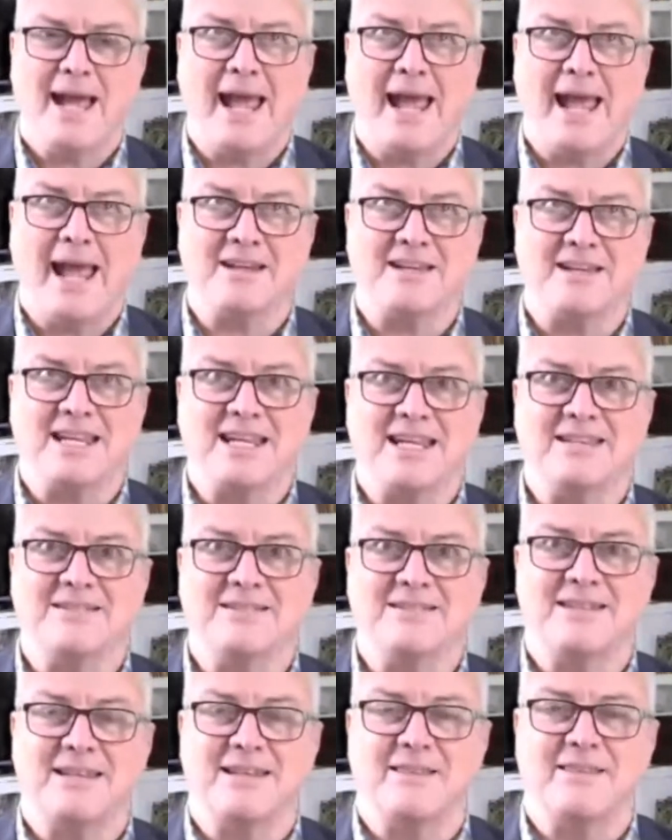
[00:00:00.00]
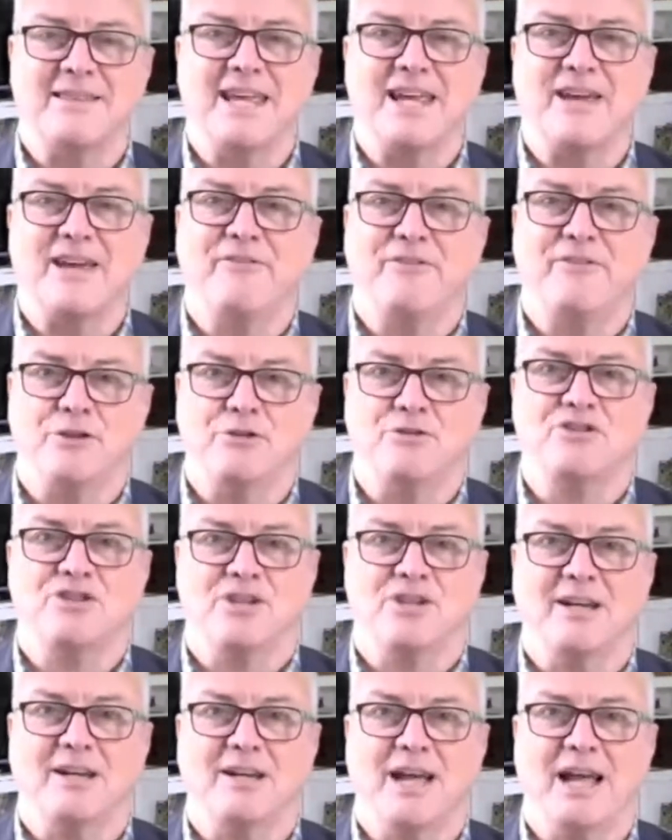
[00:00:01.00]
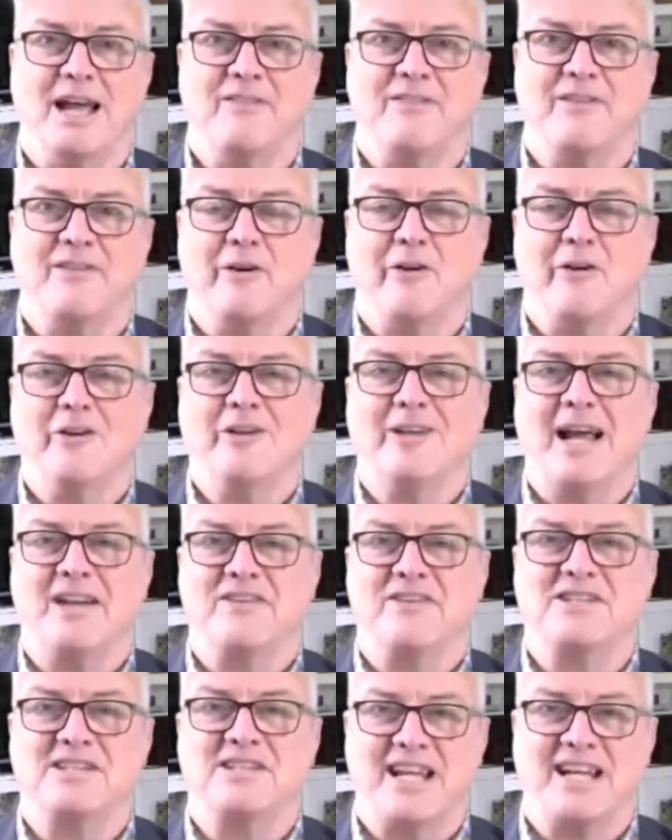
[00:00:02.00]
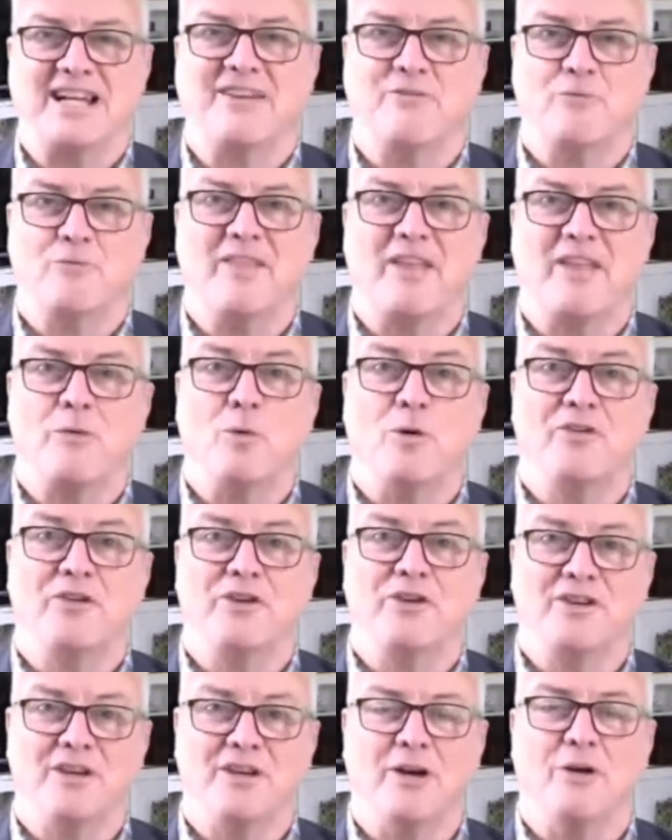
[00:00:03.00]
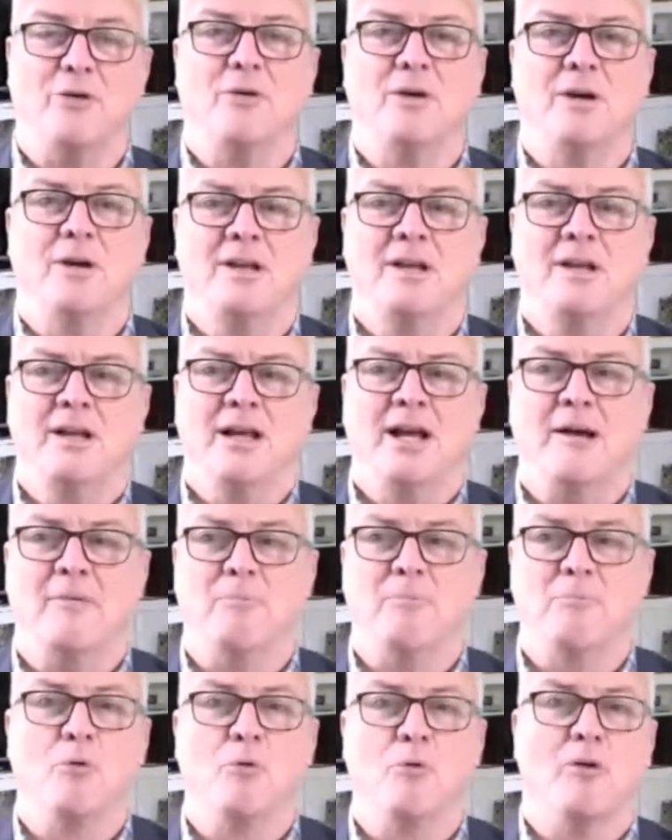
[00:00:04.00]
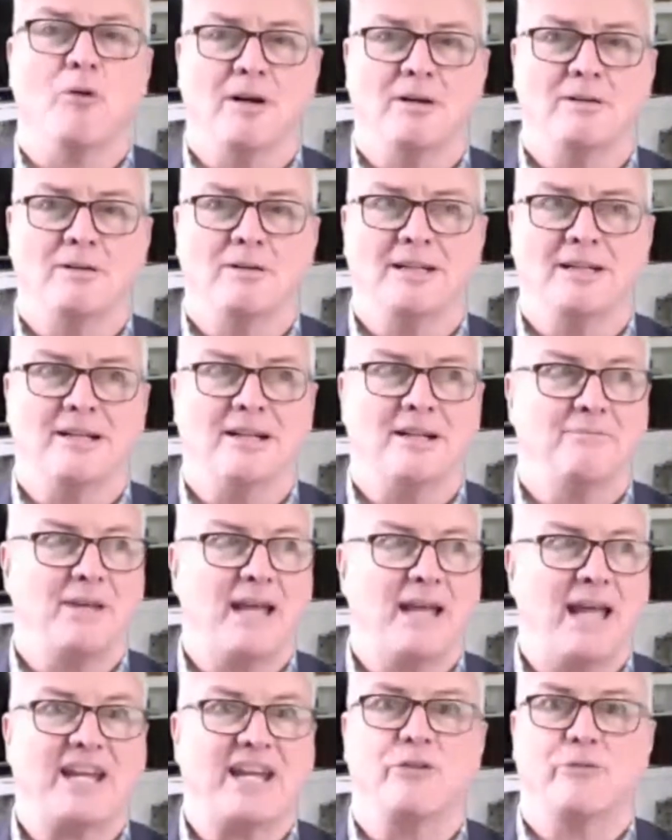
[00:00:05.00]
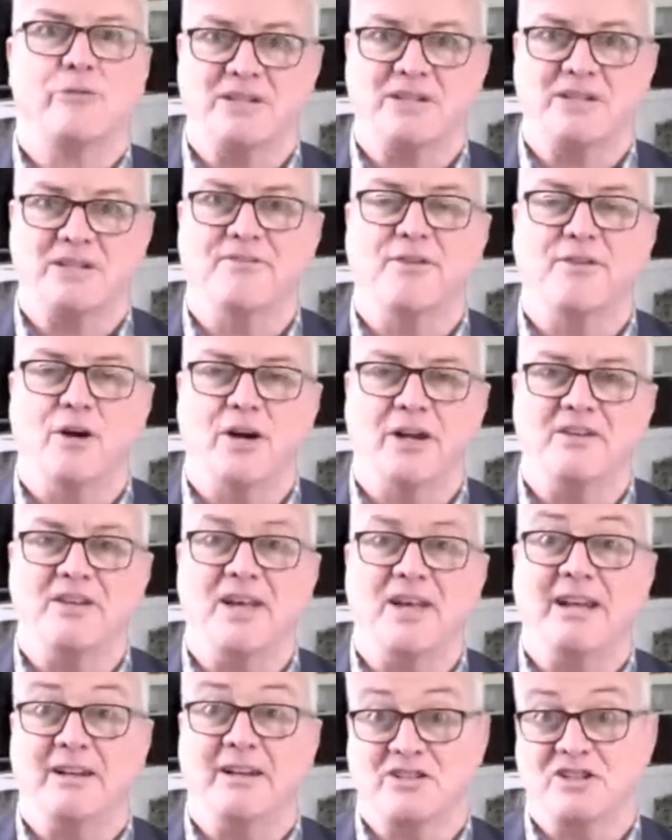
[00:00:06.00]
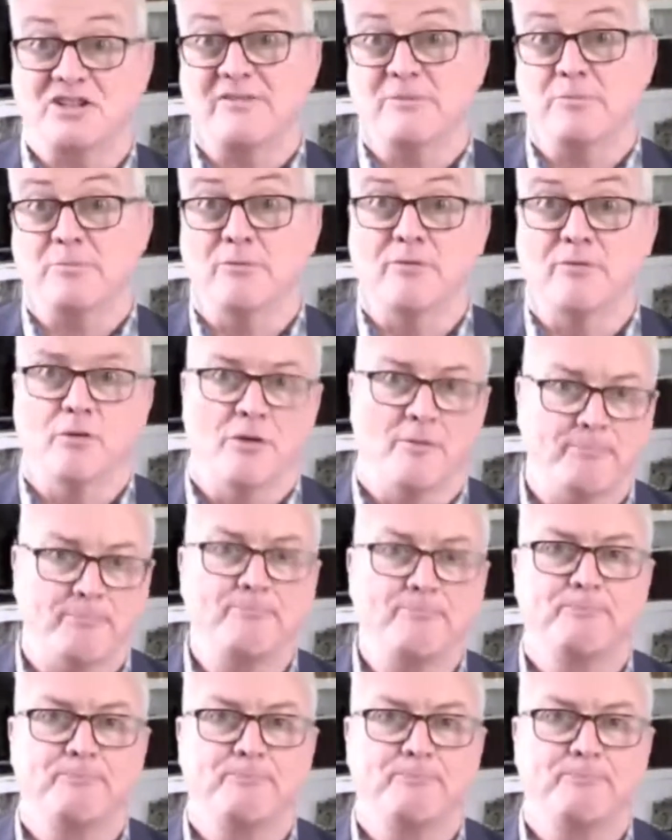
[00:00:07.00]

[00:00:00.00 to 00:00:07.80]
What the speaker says: And is their future and their understanding of where they want to go more accurately defined and achievable for them?